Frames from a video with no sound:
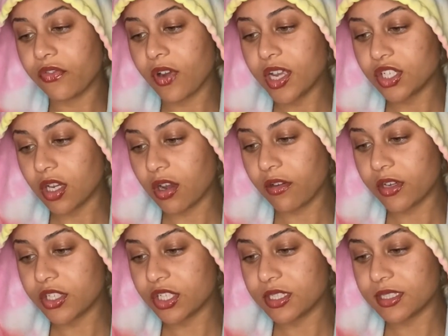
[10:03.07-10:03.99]
fresh
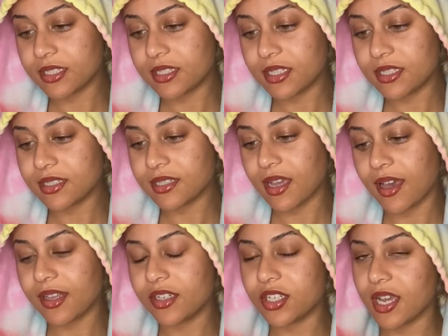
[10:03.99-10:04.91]
orange, and
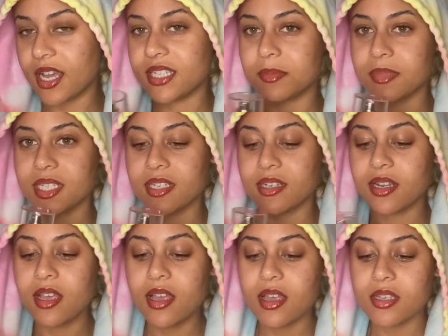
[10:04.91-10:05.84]
seaside jasmine.
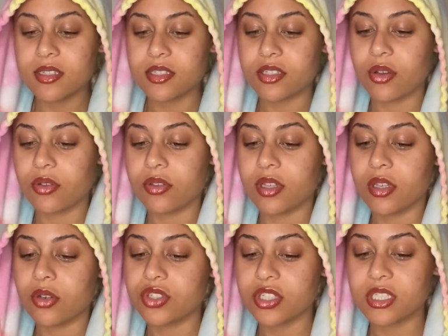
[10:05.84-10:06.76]
So the
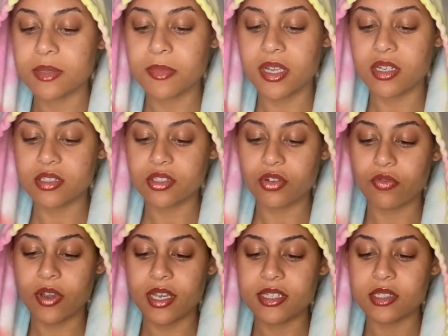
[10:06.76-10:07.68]
lotion smells
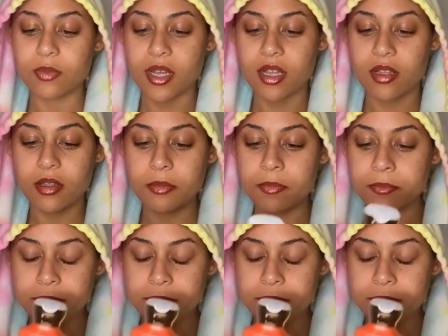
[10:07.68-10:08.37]
great as well.